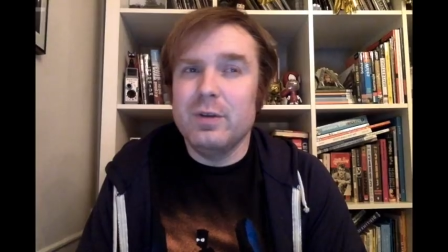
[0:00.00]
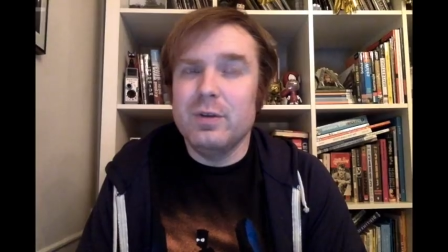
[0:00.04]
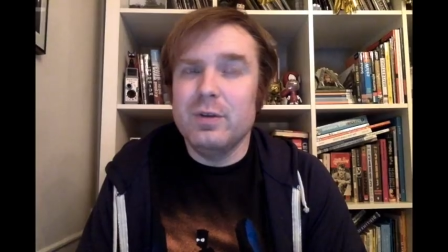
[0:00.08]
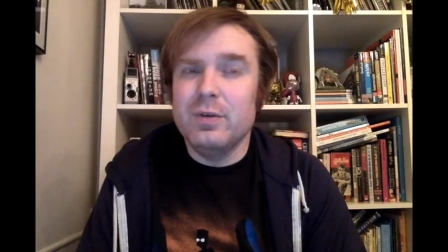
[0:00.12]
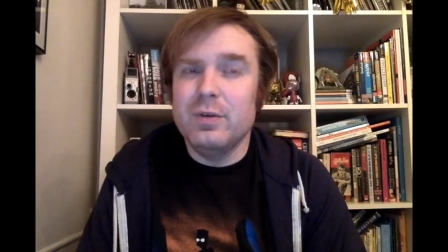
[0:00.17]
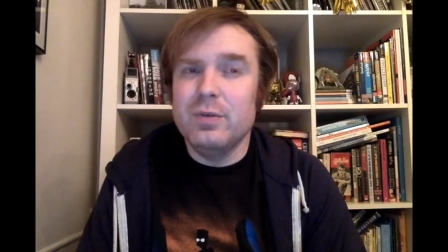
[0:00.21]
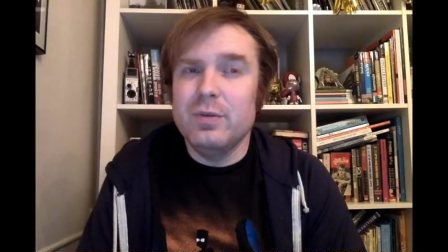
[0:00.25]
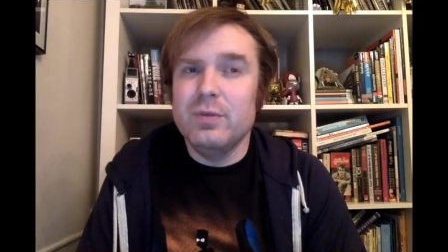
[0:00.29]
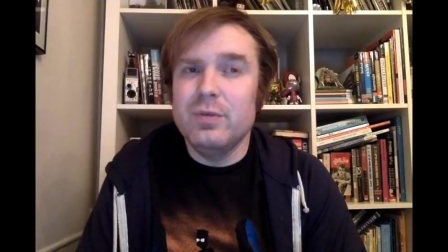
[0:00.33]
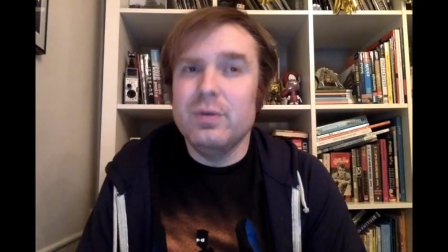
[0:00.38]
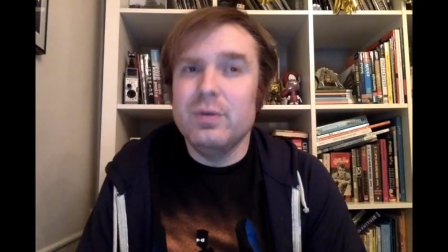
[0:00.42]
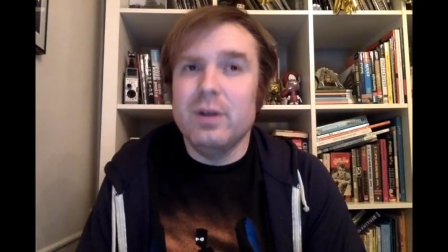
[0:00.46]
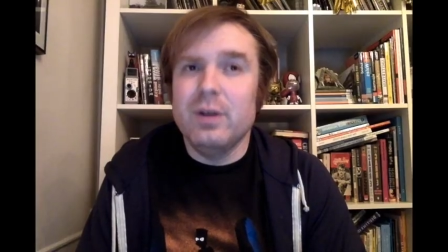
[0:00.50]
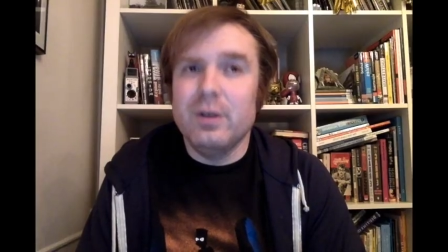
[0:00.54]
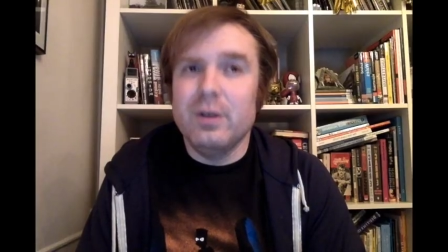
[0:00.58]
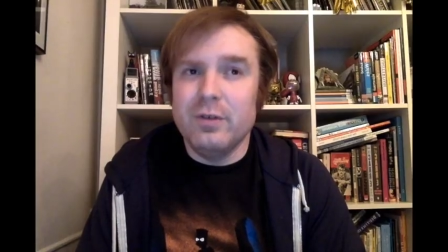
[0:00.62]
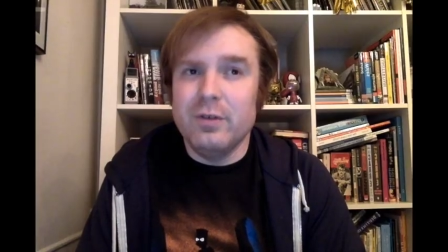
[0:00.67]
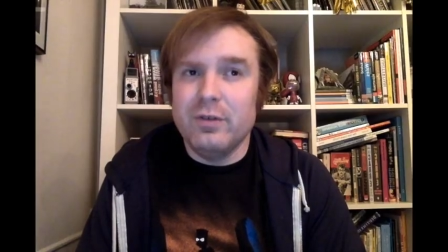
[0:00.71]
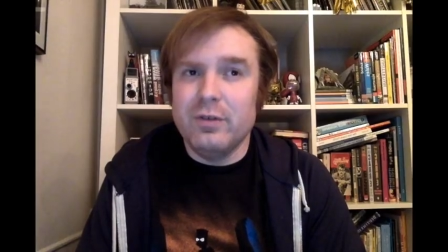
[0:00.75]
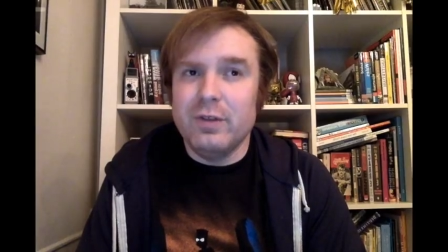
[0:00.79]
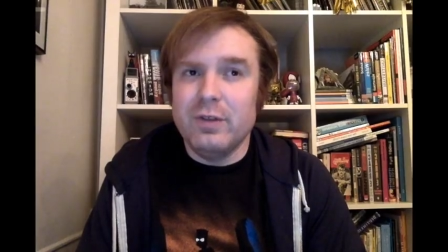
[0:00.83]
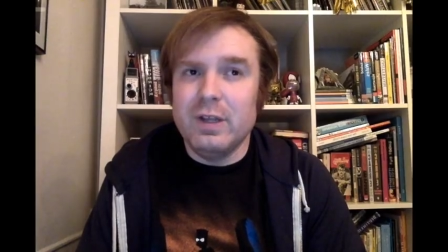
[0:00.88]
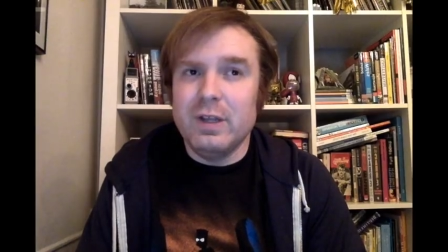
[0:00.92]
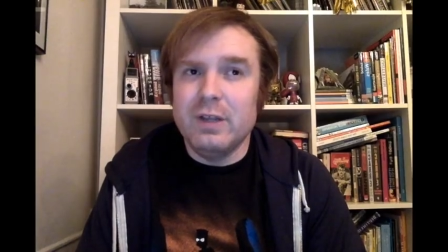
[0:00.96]
who
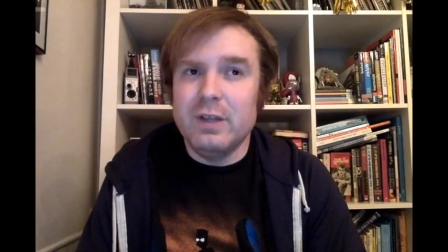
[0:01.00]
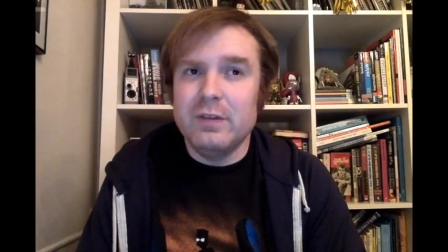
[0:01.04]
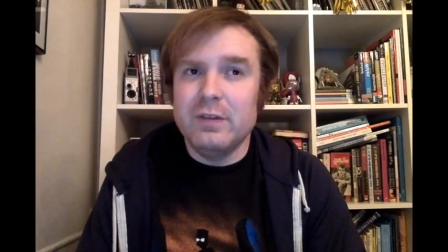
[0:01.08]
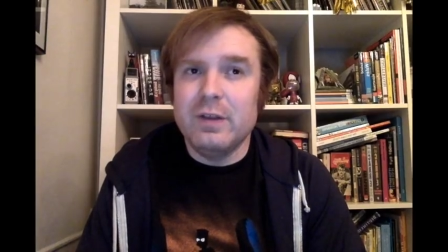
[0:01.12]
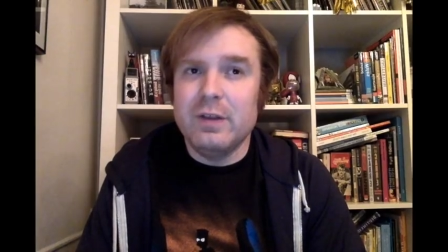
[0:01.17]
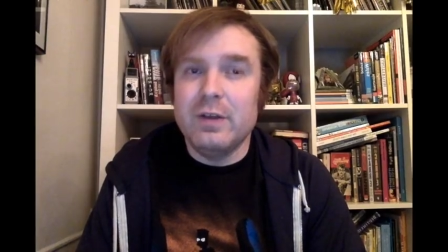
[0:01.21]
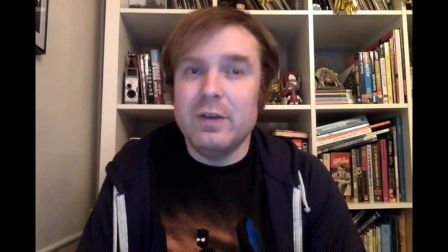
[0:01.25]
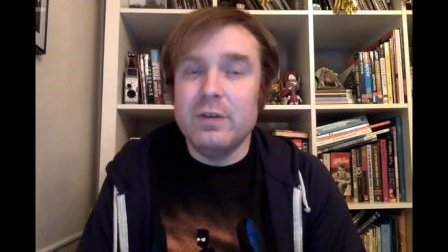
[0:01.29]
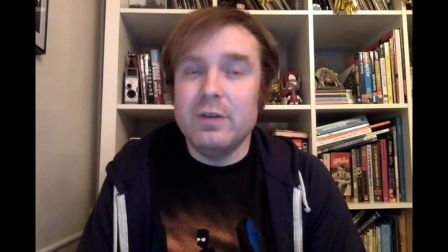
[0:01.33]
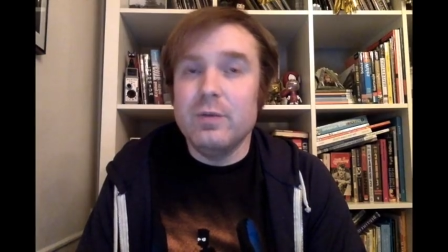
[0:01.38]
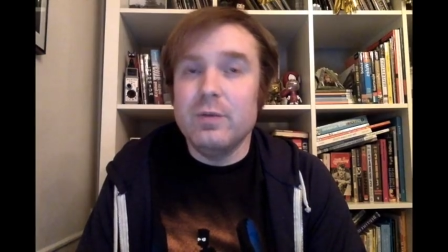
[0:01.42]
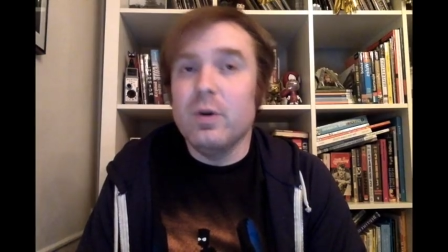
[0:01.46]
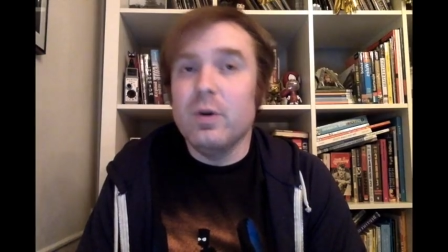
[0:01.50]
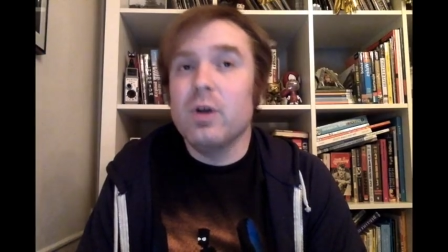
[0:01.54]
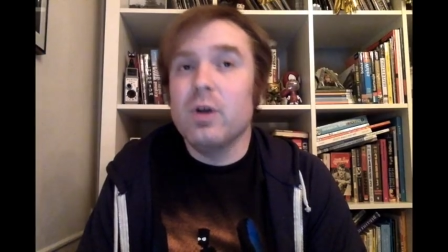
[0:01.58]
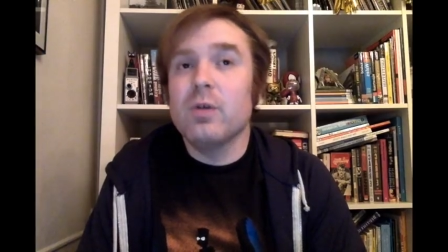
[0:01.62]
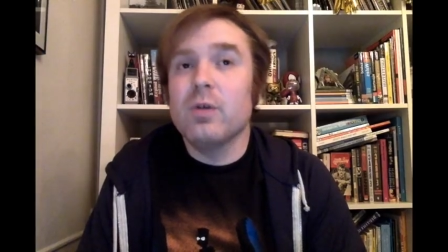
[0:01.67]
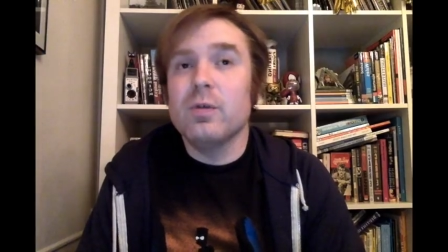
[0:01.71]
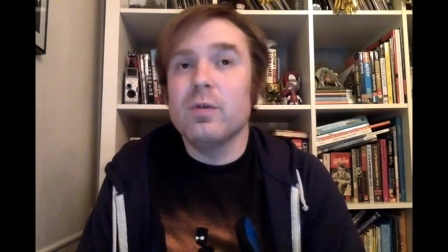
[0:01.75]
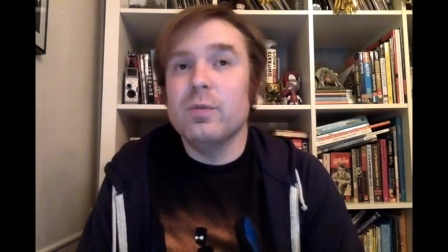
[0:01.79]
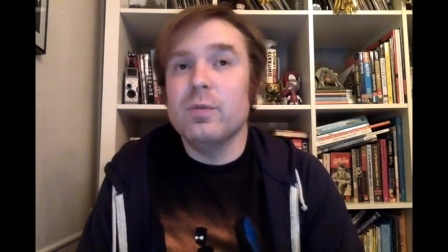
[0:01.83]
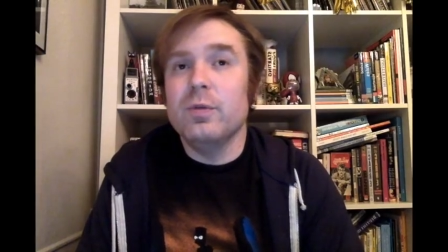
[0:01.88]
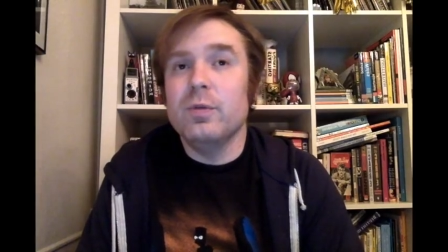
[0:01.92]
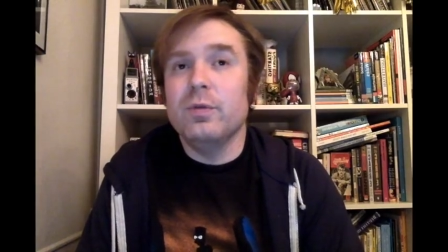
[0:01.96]
understands how you are
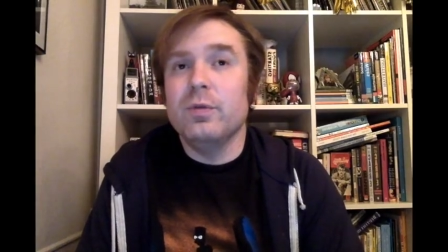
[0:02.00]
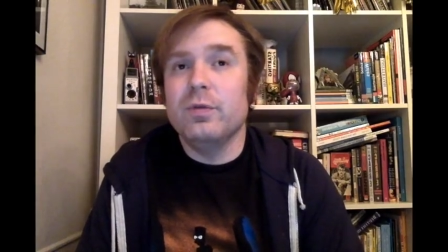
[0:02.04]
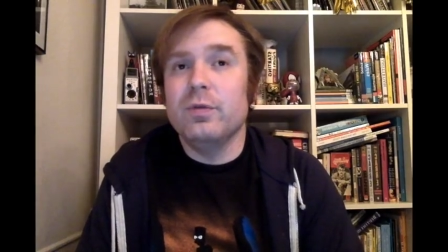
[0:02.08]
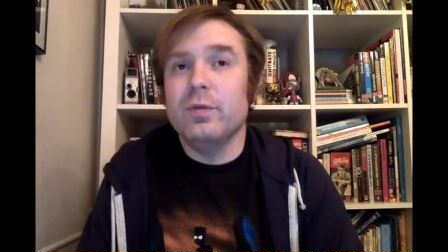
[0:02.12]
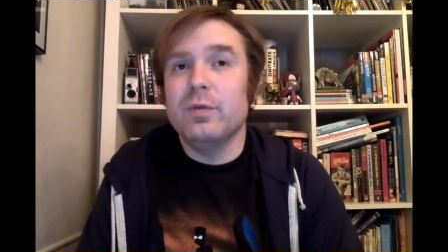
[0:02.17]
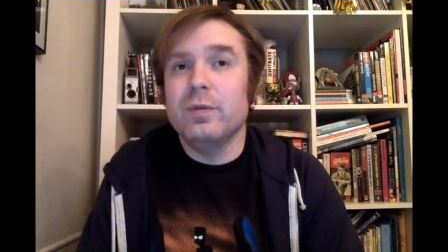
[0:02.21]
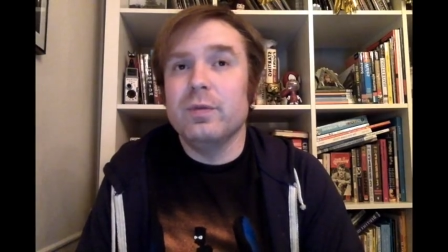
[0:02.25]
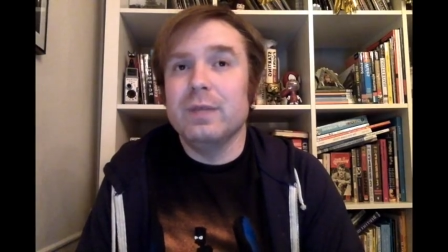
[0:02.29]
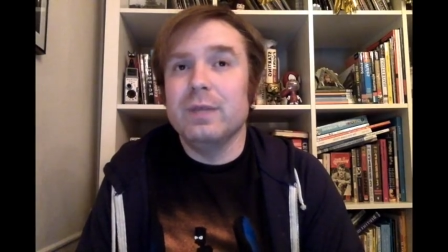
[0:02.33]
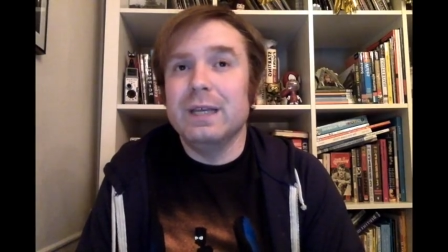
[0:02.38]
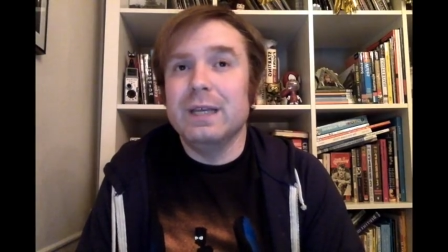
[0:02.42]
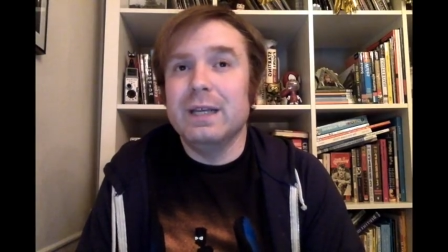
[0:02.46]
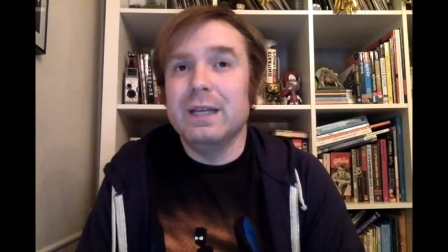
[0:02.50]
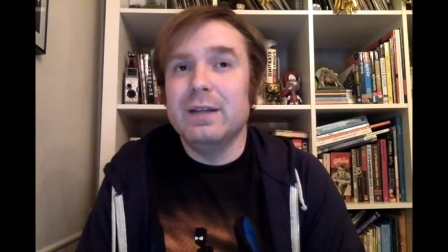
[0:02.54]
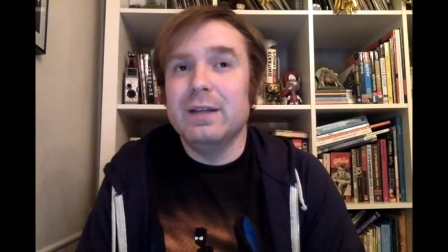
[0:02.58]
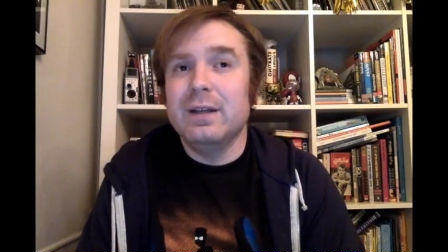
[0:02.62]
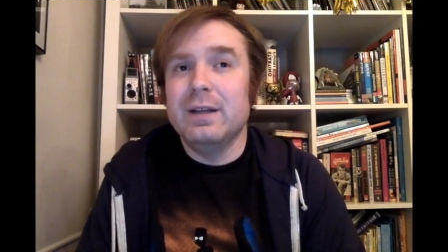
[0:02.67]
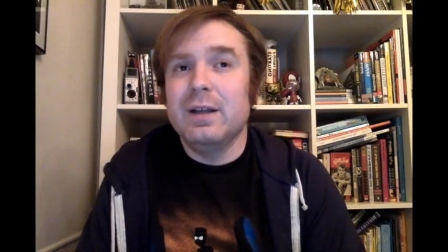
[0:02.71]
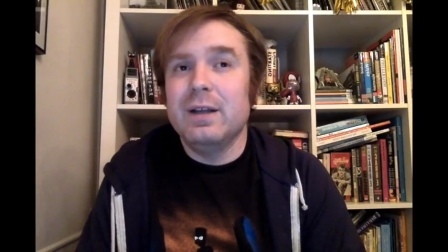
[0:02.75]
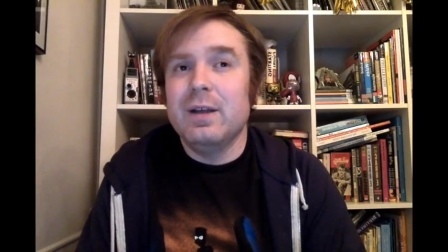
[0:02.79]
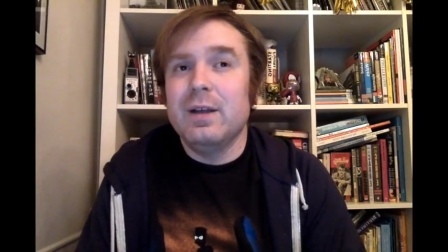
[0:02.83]
removed from that,